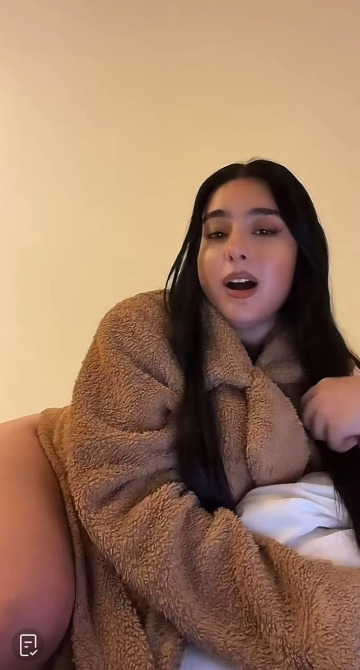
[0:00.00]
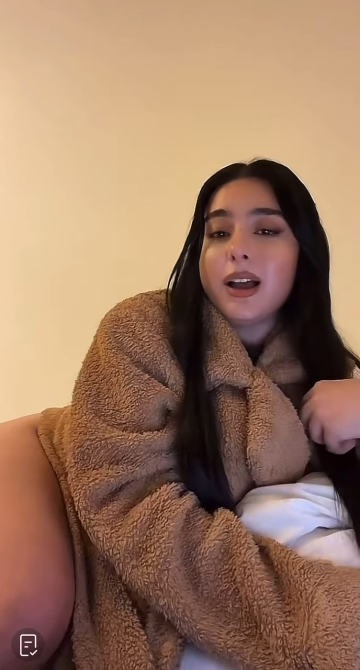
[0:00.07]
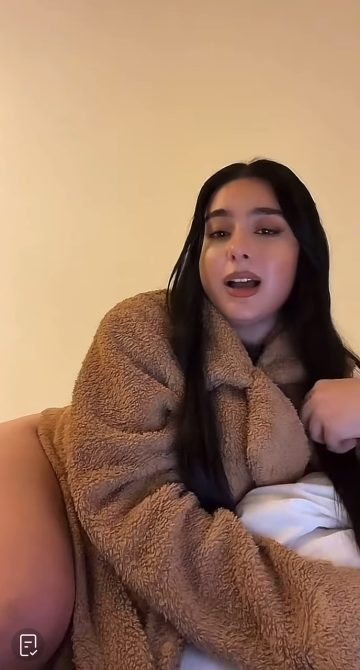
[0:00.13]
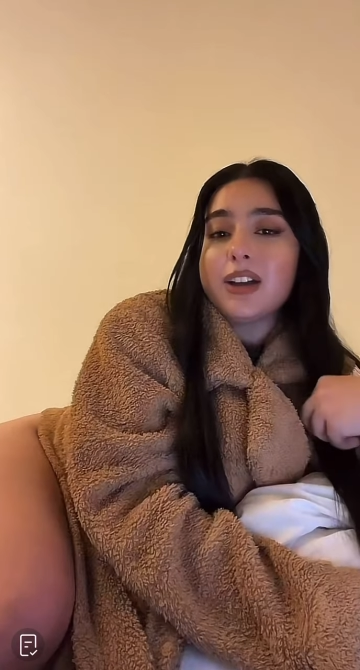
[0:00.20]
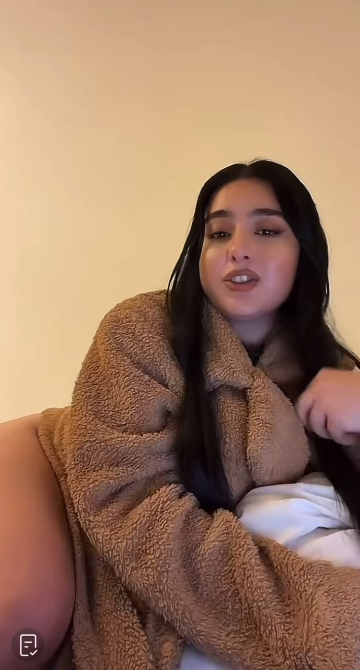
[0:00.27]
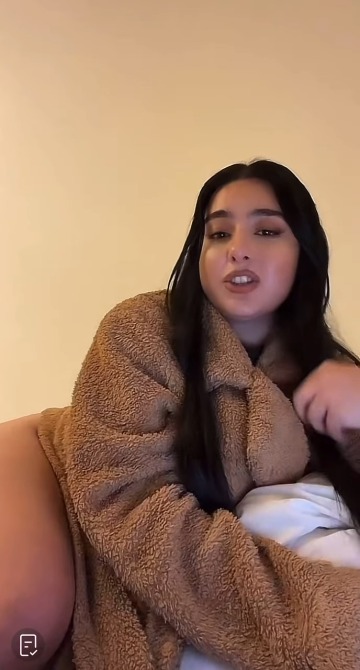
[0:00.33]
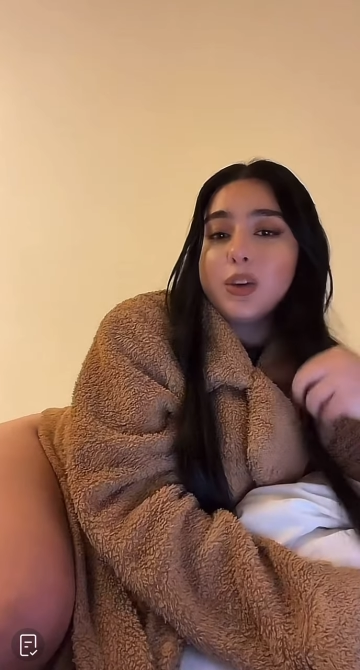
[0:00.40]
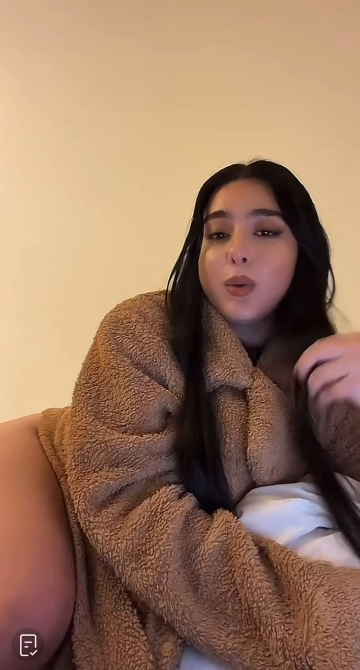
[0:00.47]
I
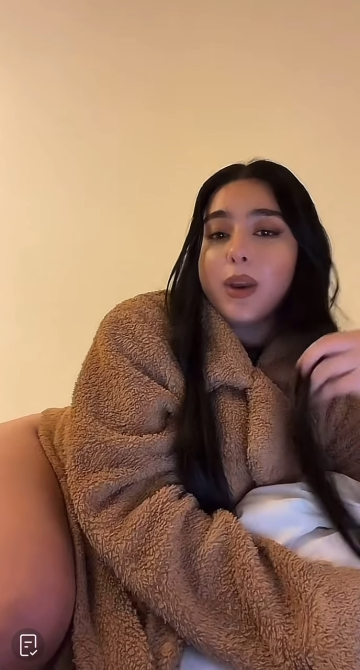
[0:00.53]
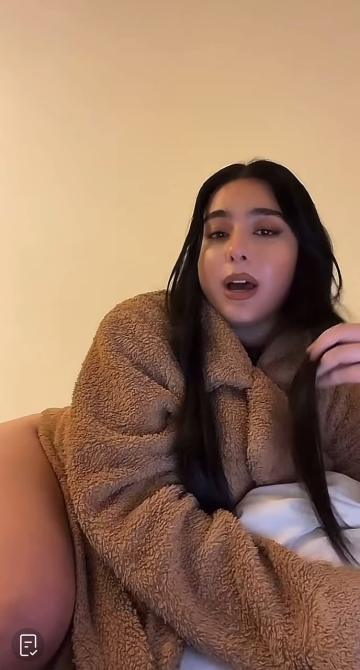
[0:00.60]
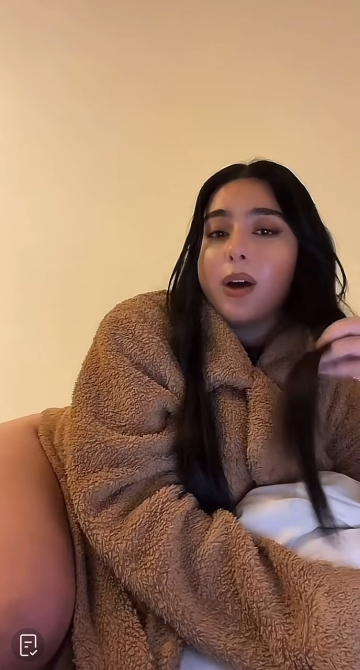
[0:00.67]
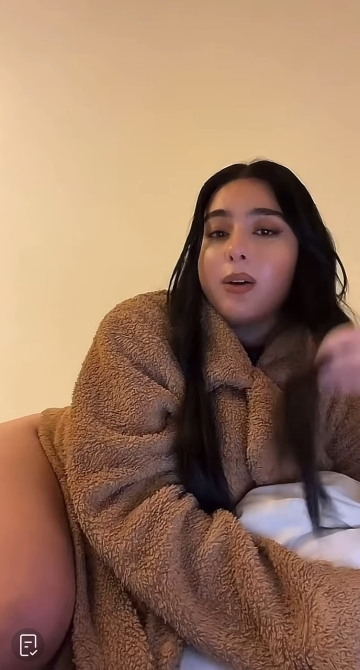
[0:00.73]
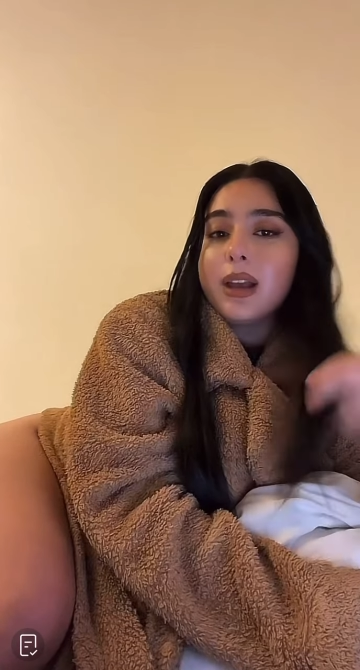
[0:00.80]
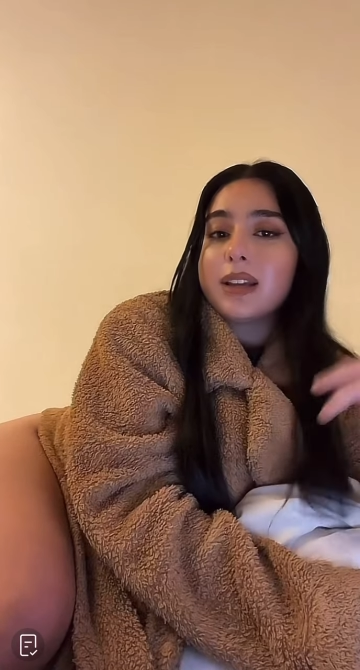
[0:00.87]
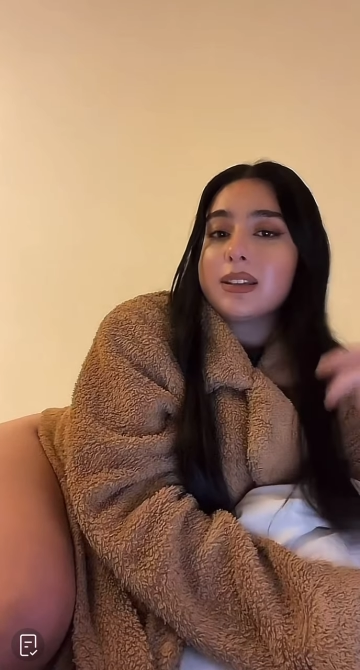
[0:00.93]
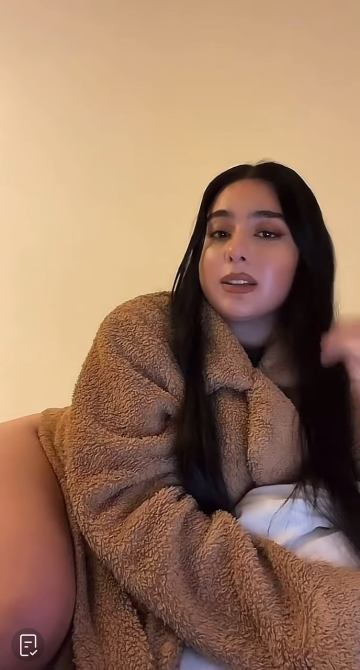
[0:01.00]
actually went
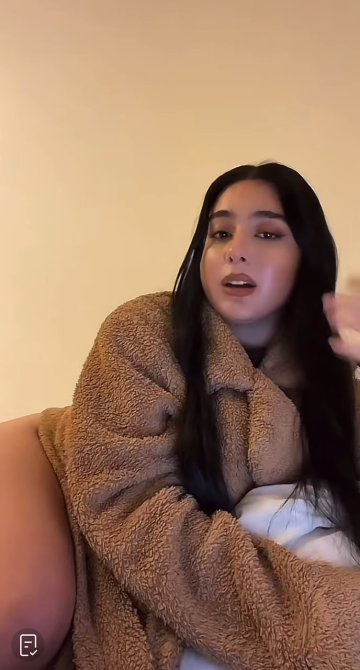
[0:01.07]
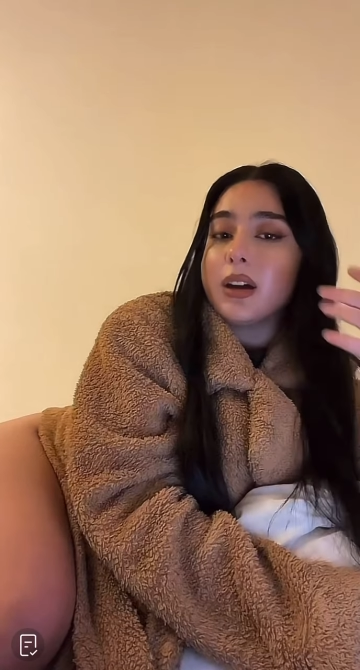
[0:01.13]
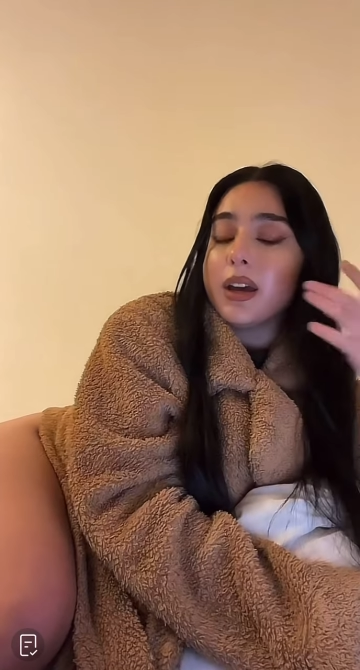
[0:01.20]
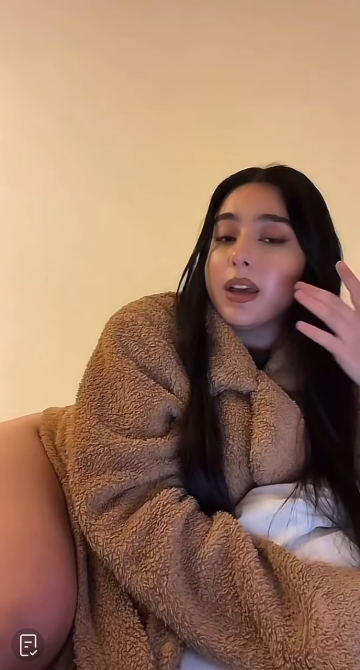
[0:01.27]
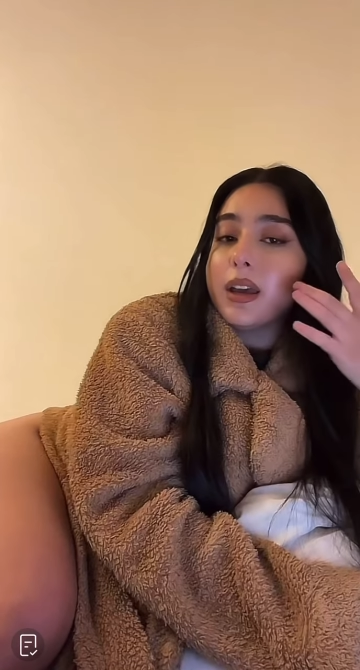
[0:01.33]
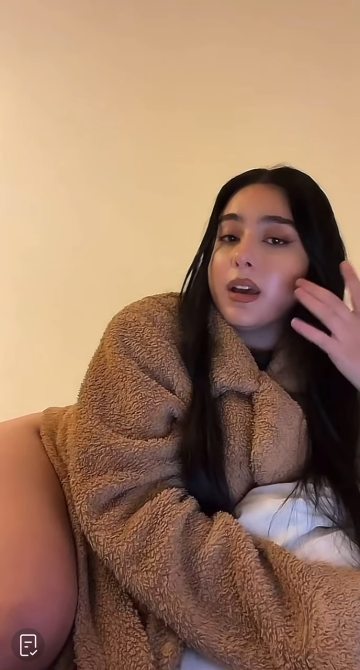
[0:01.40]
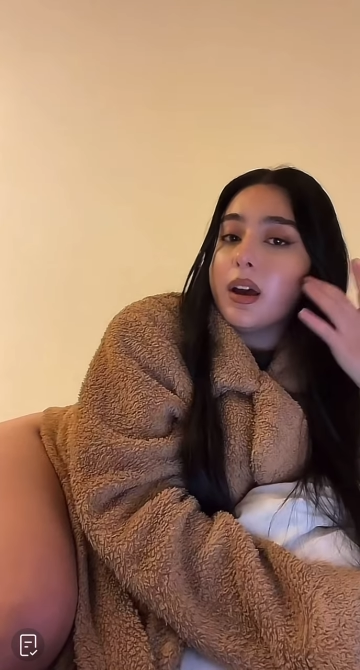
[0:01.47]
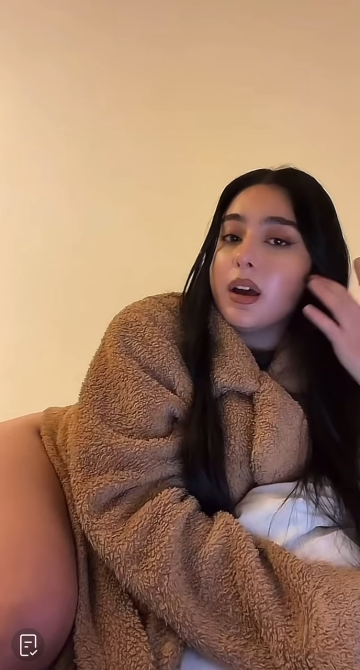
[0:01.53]
out last
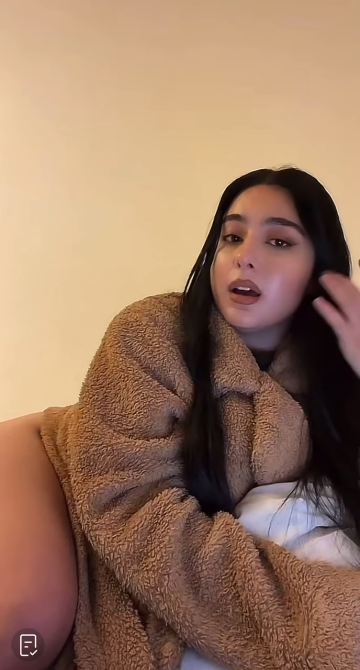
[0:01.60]
night